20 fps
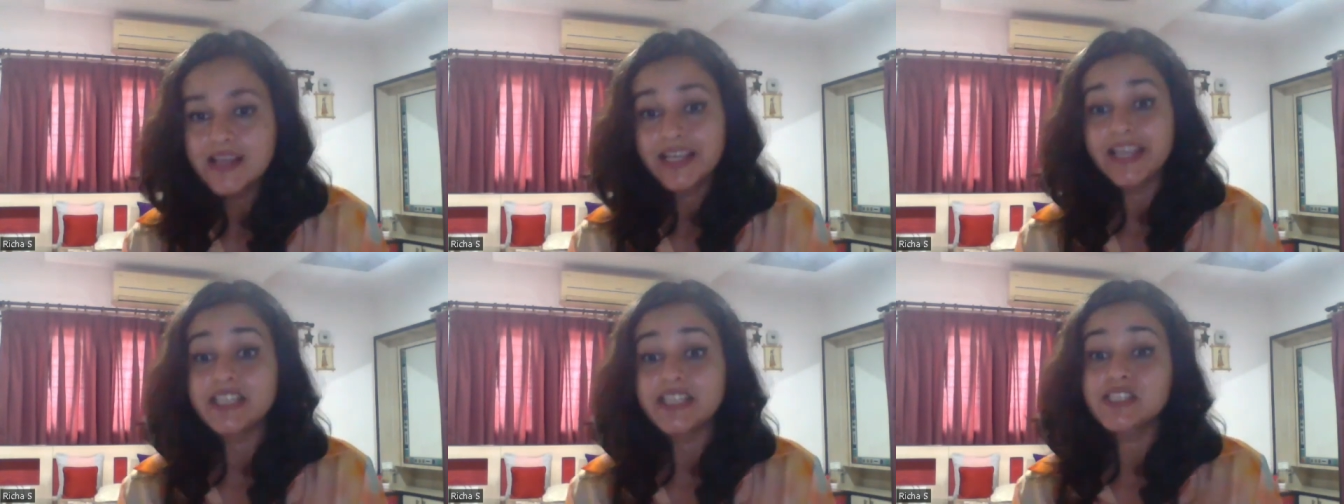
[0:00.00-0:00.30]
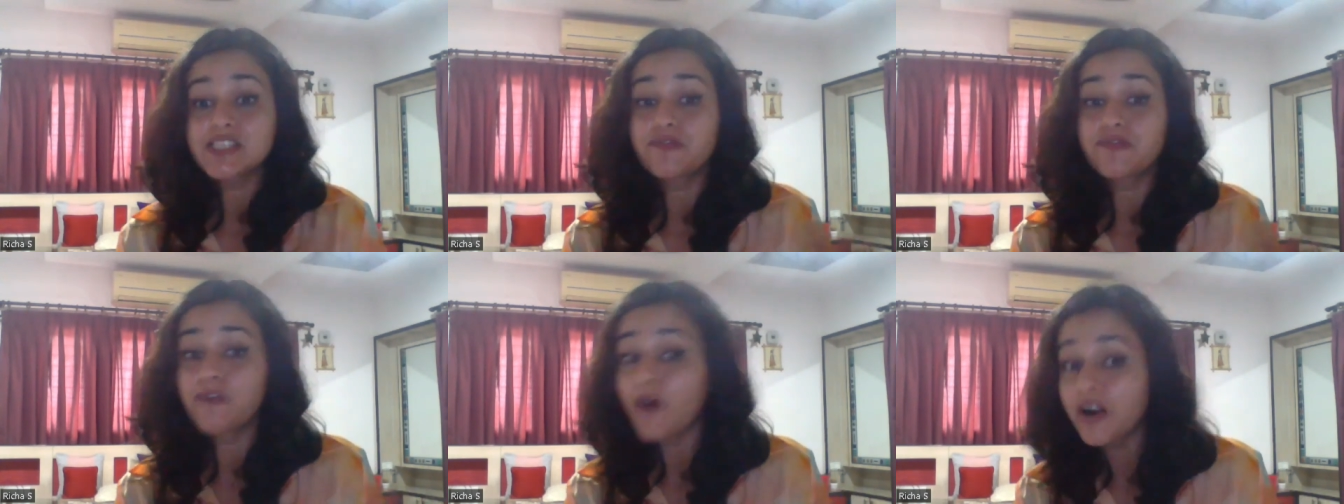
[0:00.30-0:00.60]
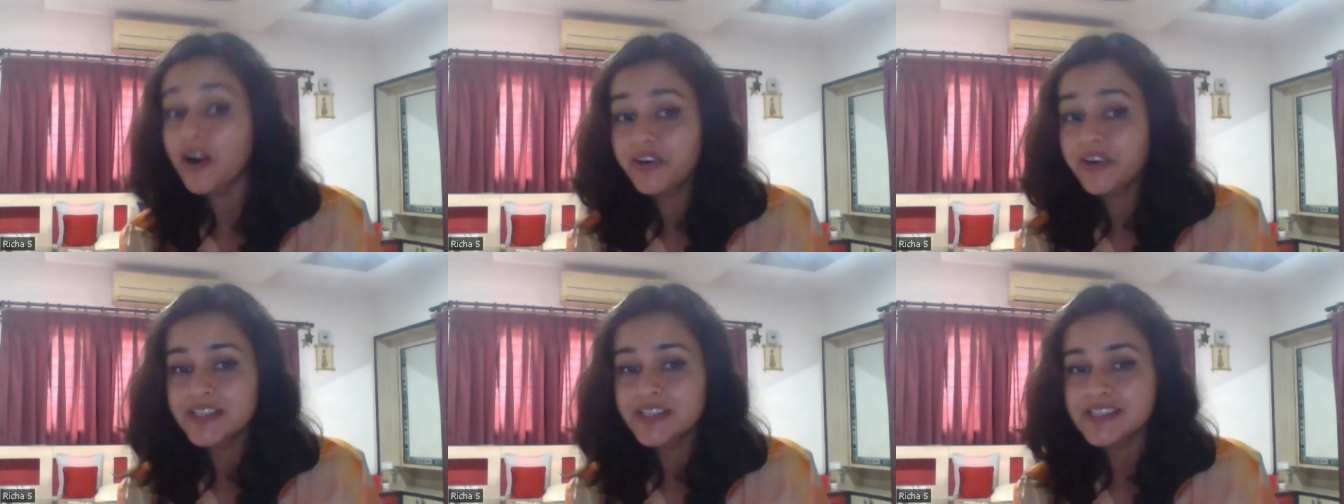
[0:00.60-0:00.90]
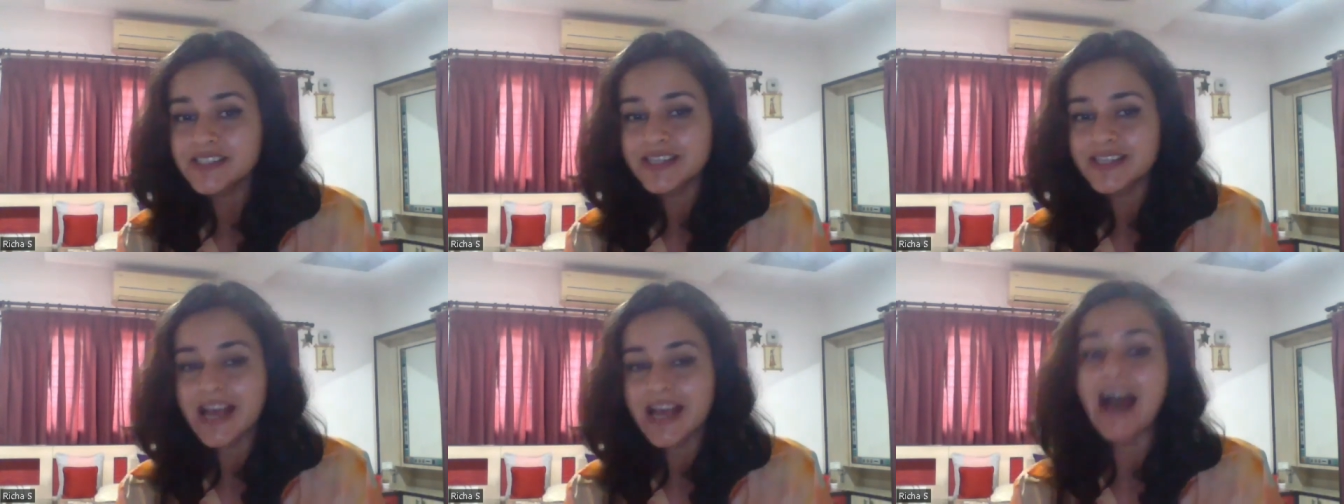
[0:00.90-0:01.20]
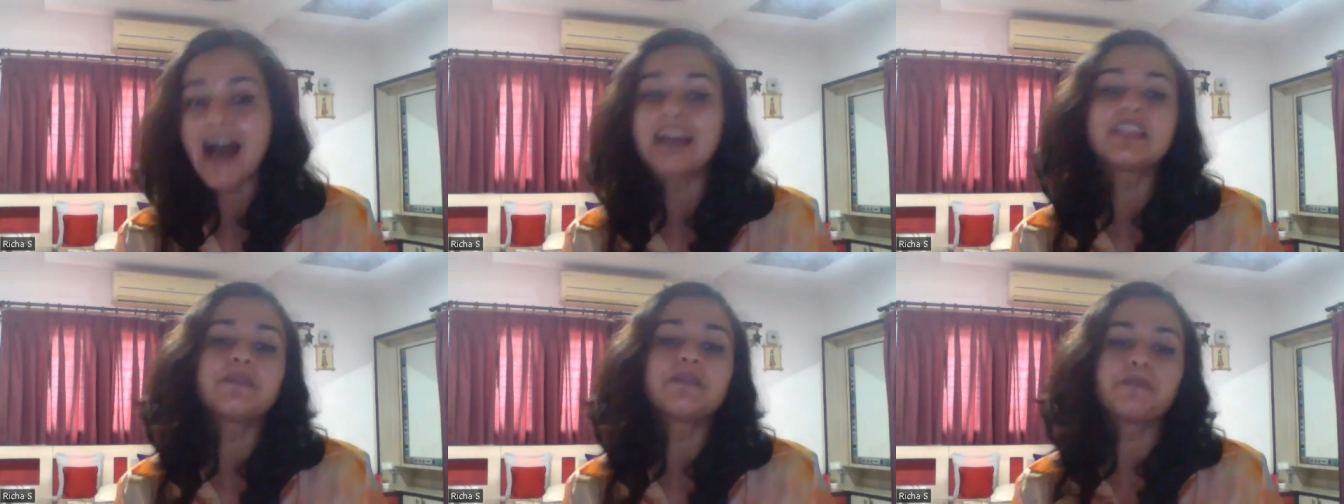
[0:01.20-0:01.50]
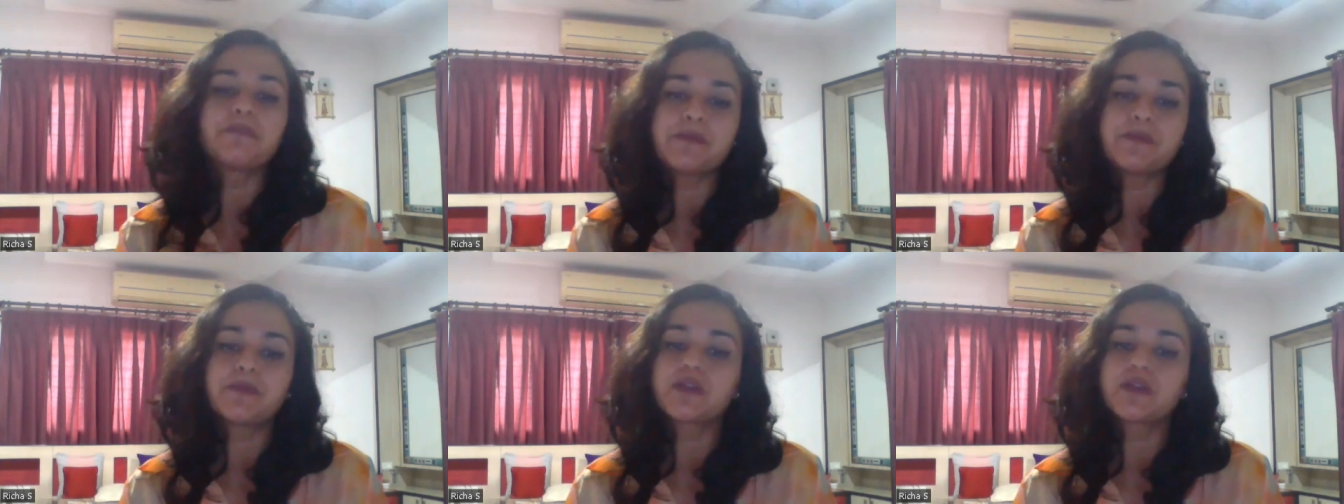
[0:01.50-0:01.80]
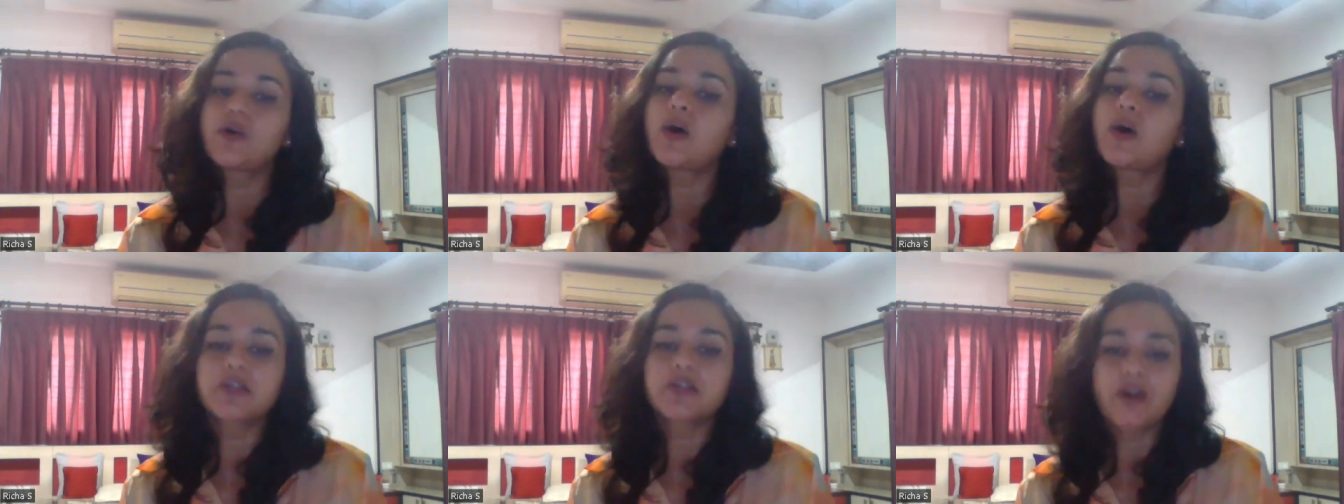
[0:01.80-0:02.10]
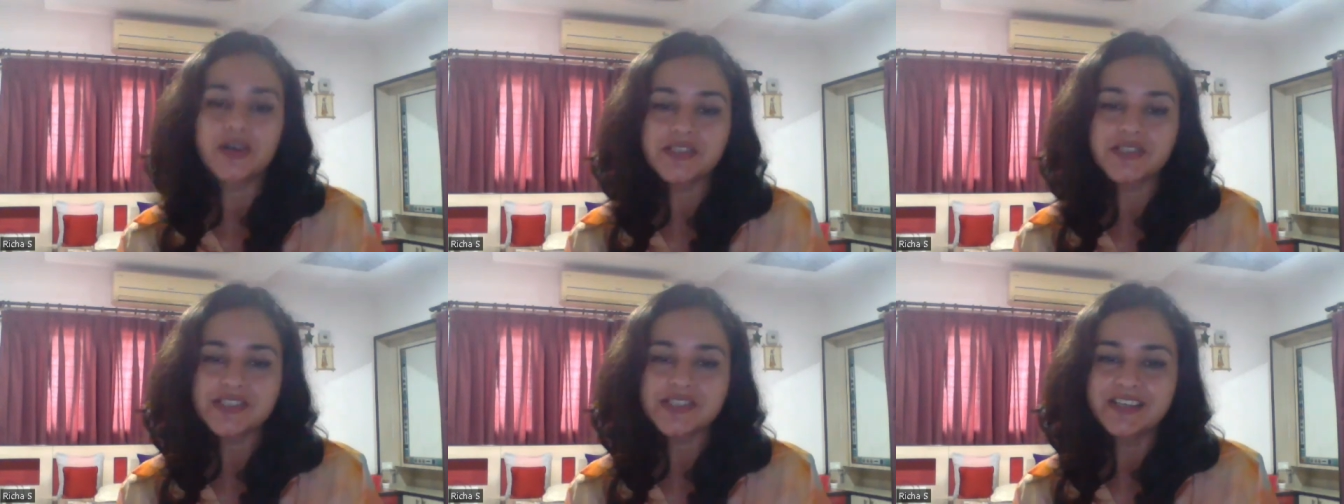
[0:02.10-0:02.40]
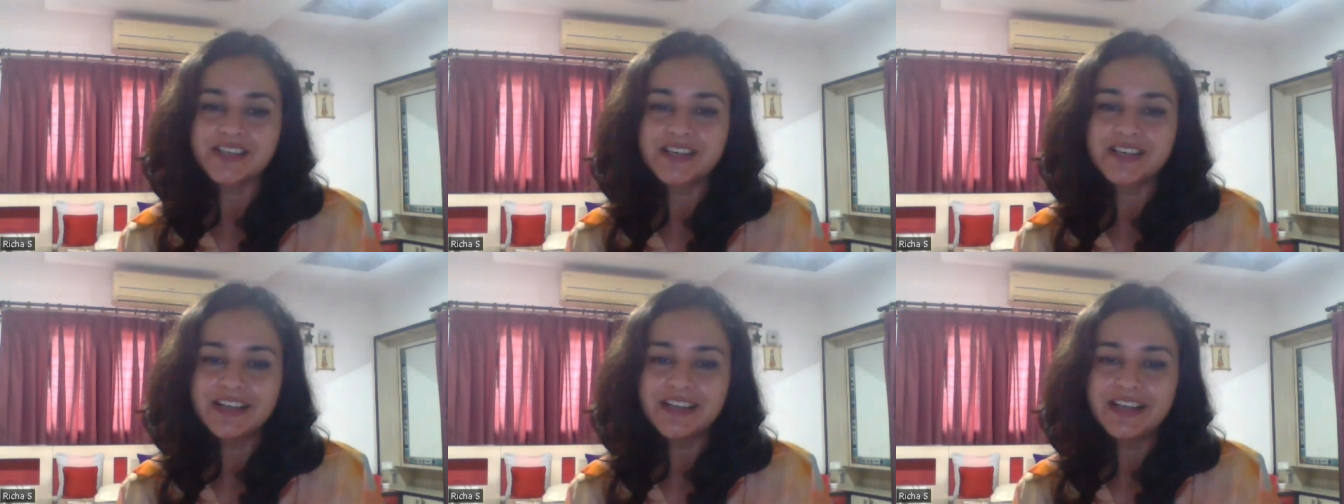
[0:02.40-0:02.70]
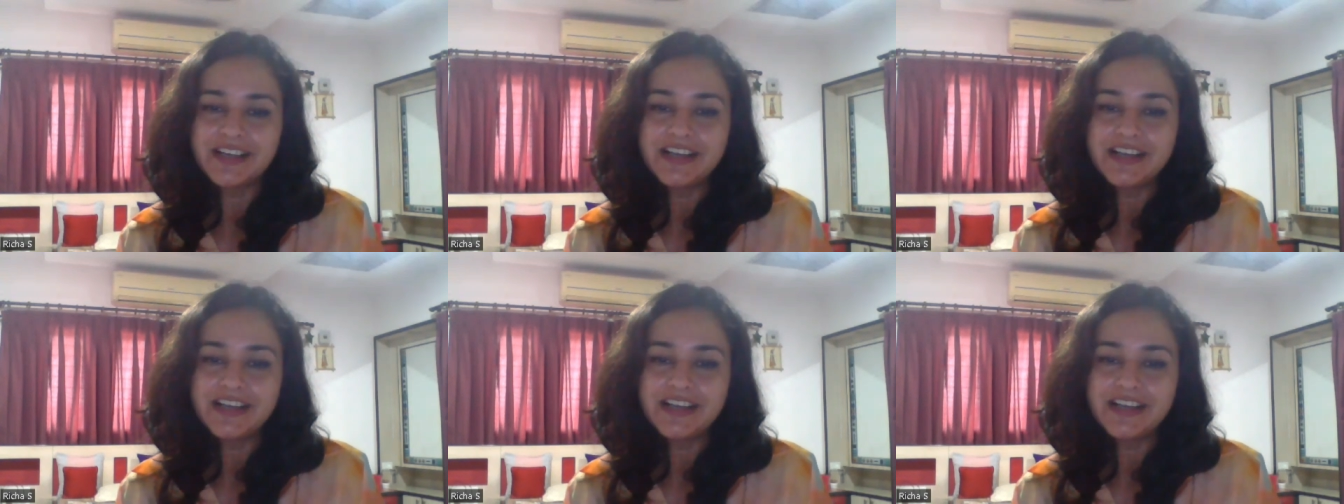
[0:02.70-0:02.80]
its forest, and the people got lost.